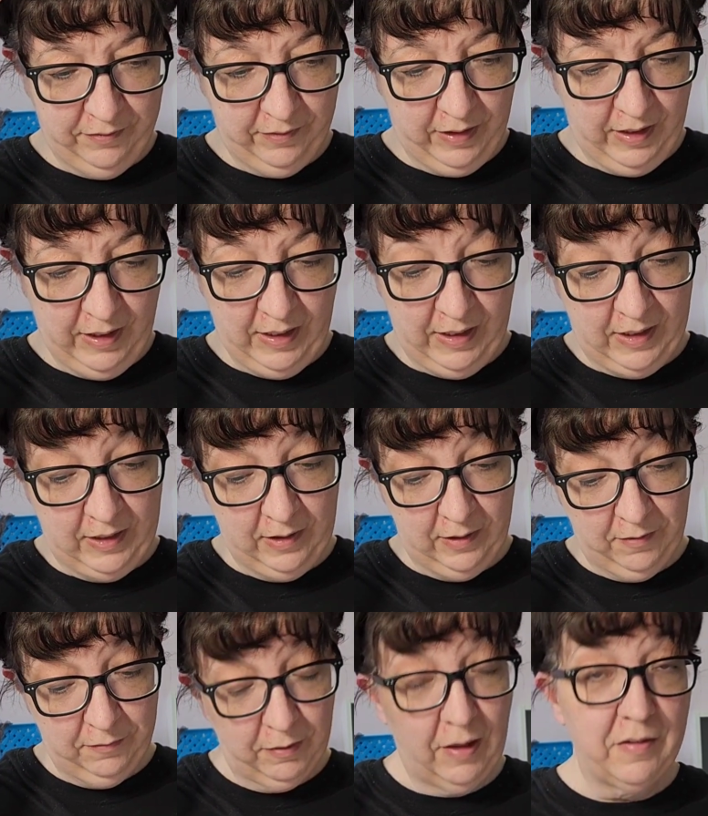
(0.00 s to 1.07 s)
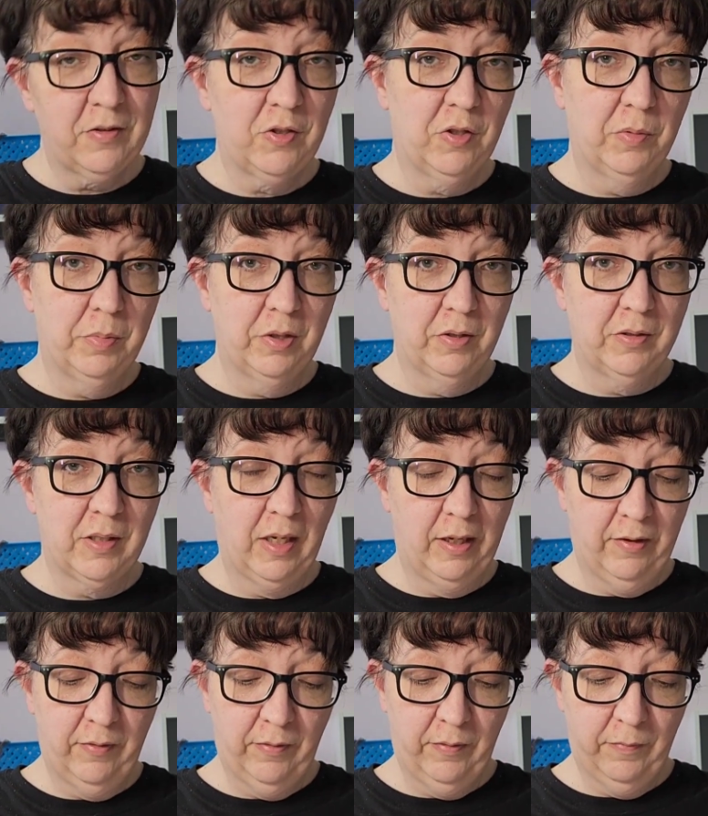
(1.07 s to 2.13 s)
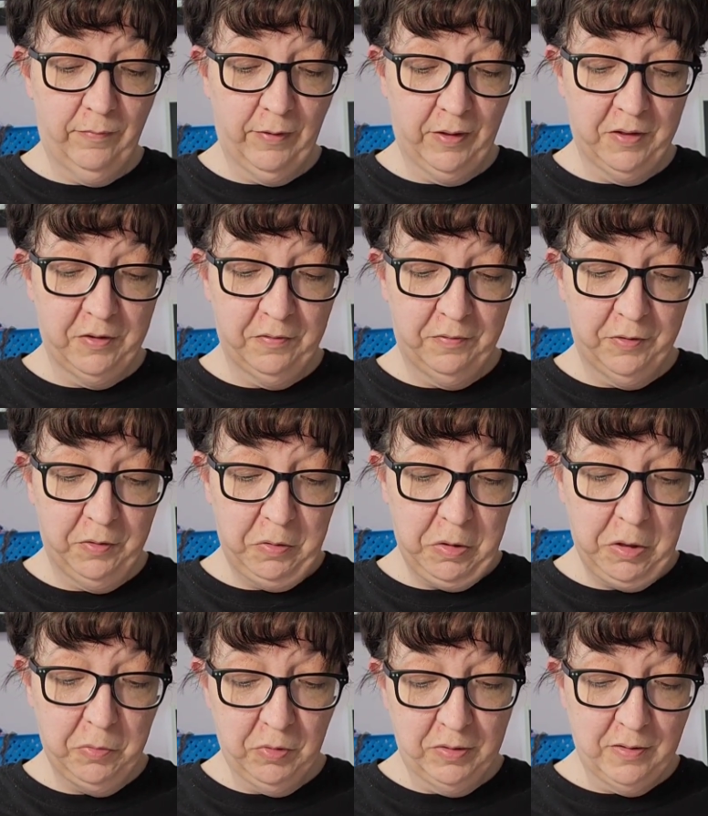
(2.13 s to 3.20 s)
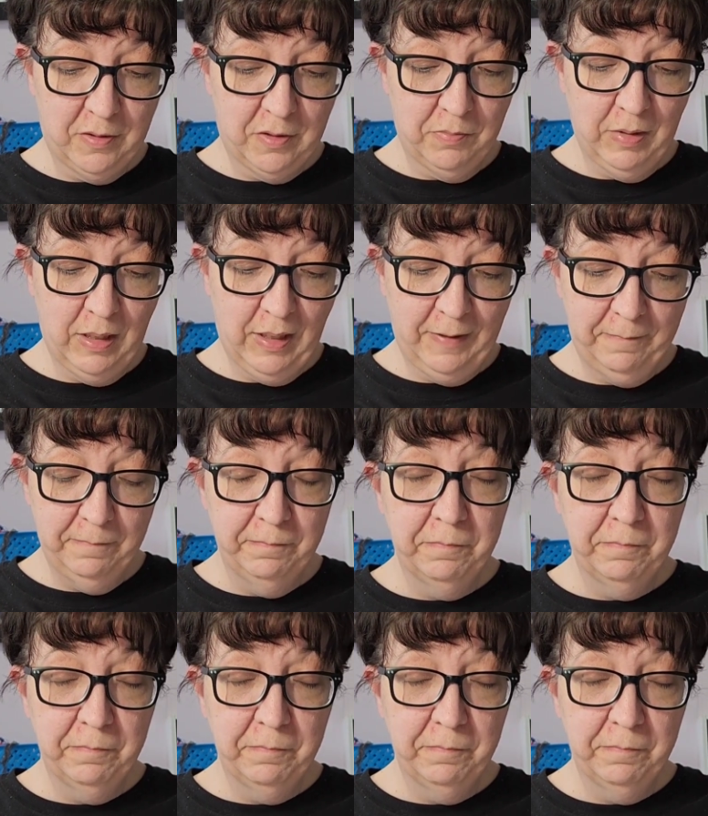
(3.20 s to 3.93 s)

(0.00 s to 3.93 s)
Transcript: And Flosstubers, I found a few new ones to me.